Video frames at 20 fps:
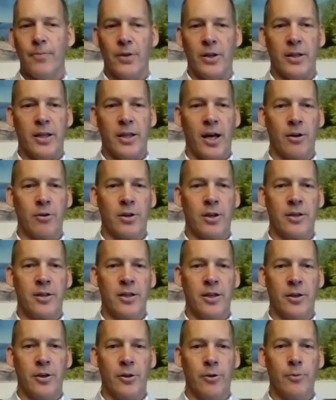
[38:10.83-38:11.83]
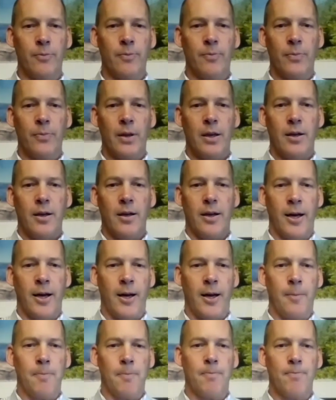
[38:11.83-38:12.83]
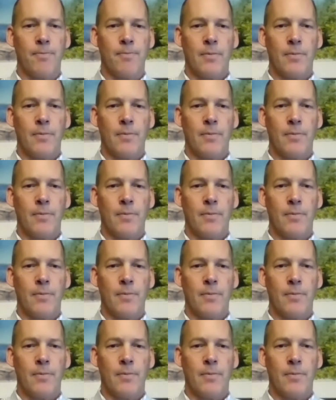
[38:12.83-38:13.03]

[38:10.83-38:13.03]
that that'll continue? Um,